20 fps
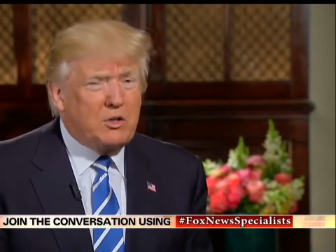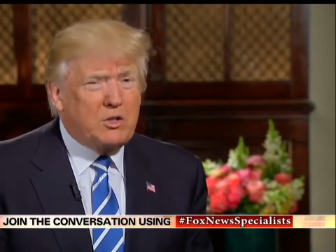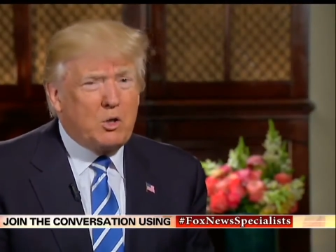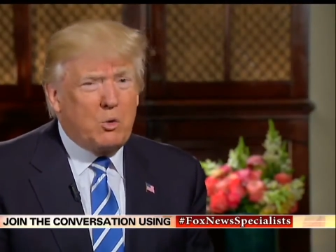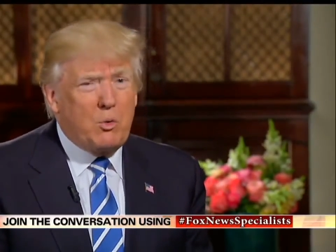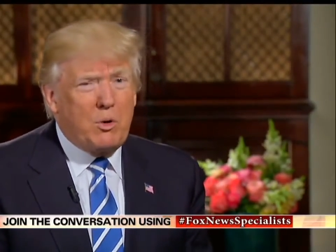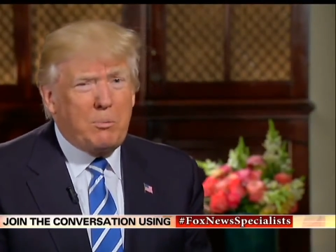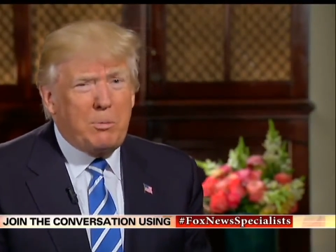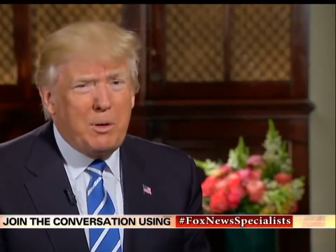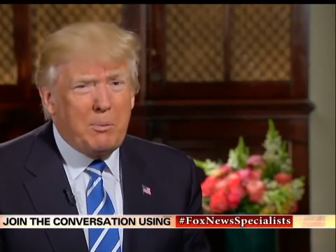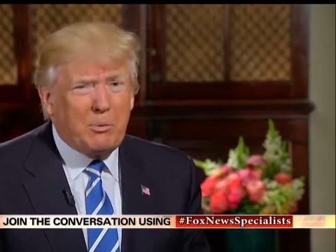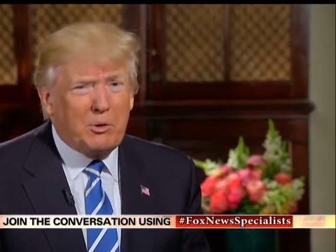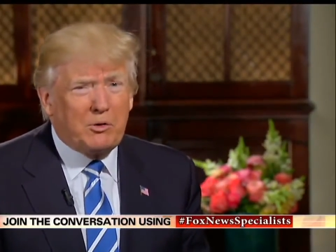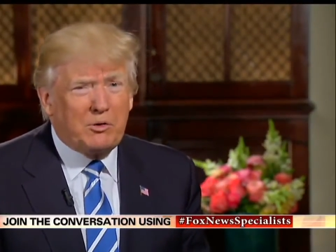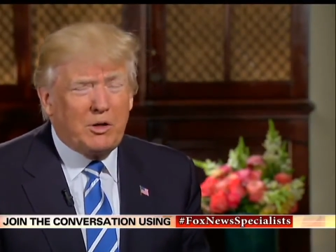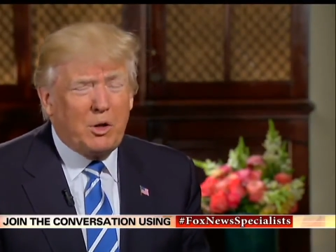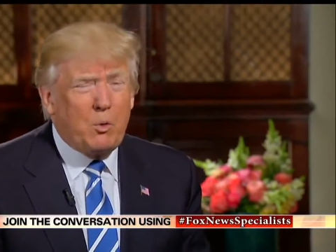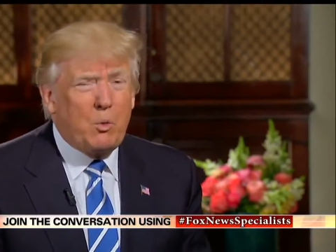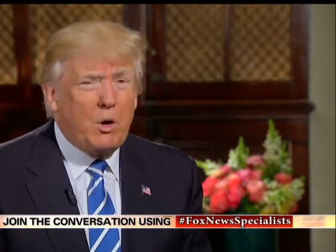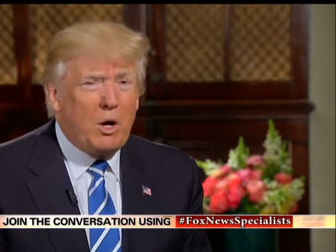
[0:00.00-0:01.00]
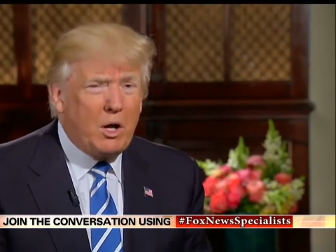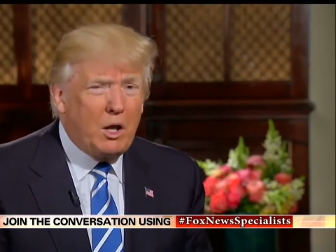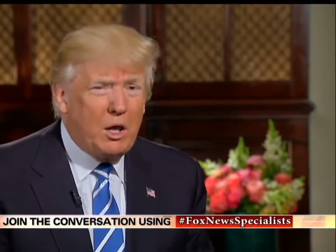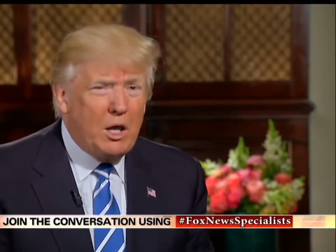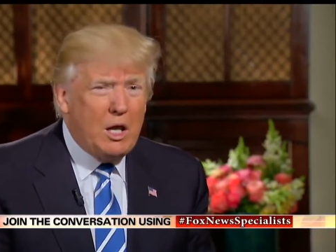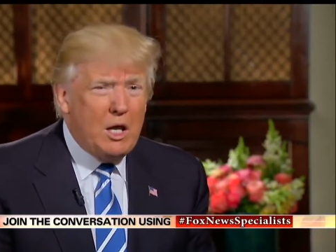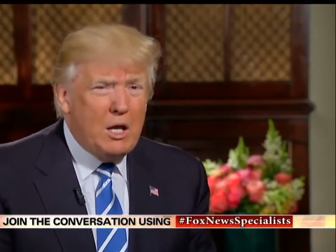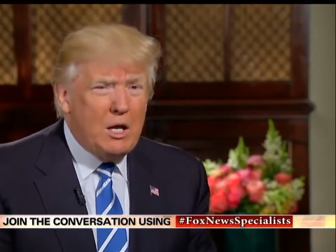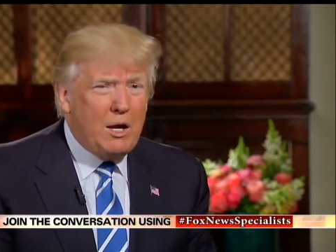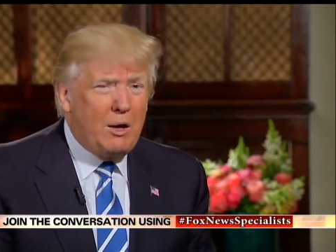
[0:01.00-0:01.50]
So when people say, well,
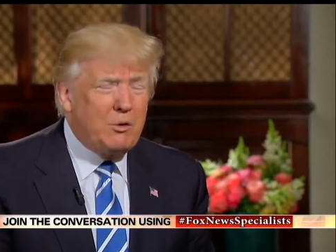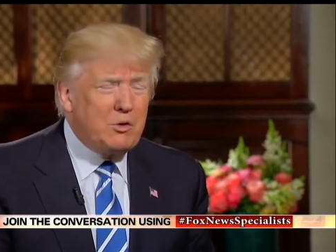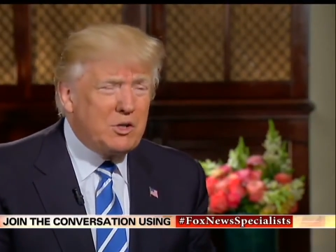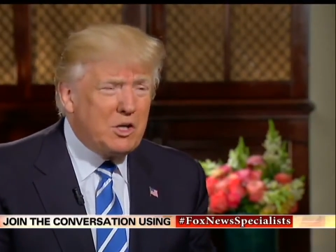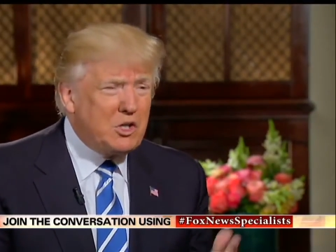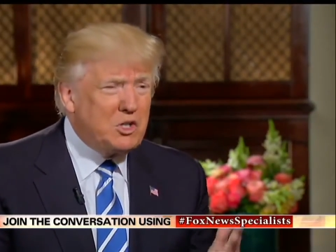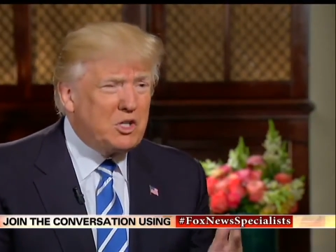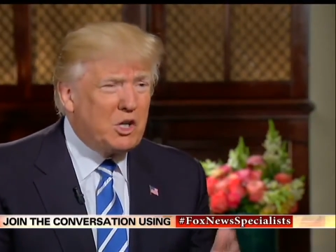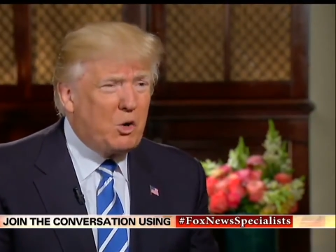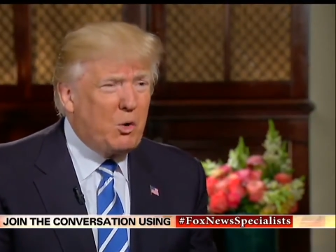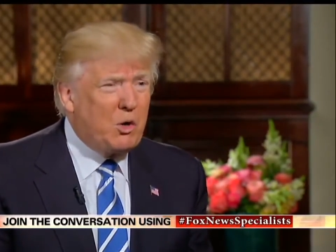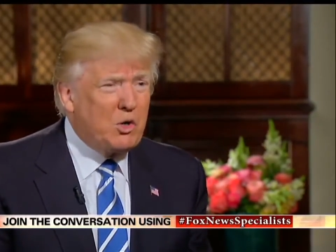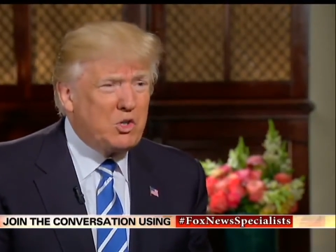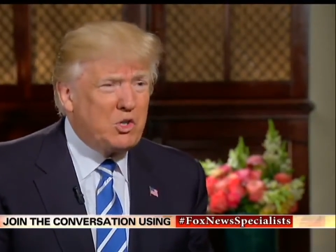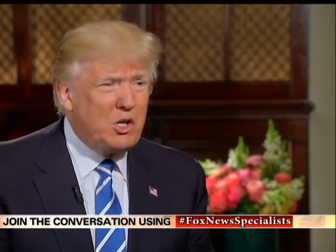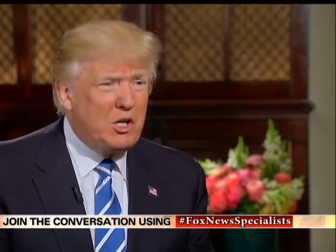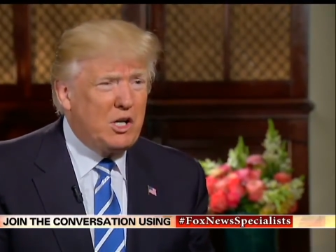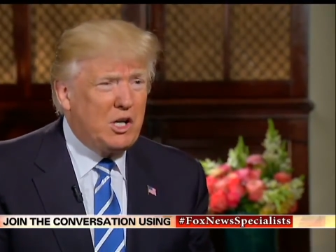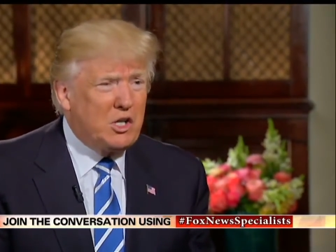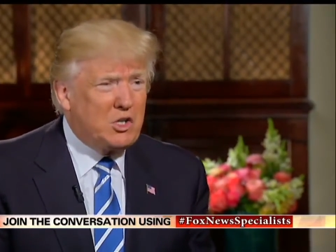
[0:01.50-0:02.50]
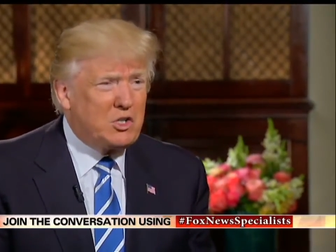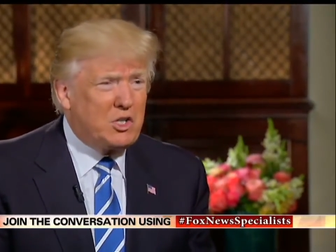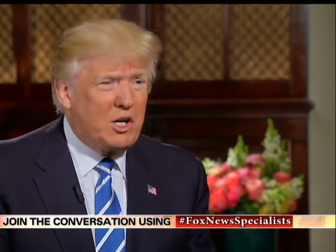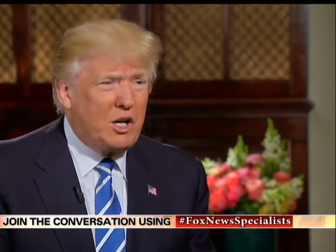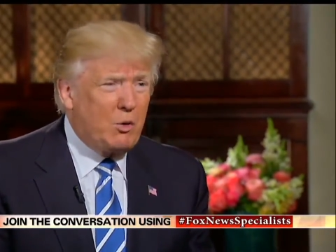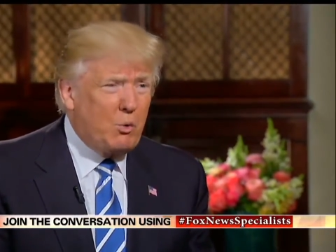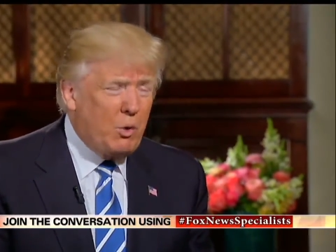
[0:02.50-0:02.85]
I was asked a question yesterday.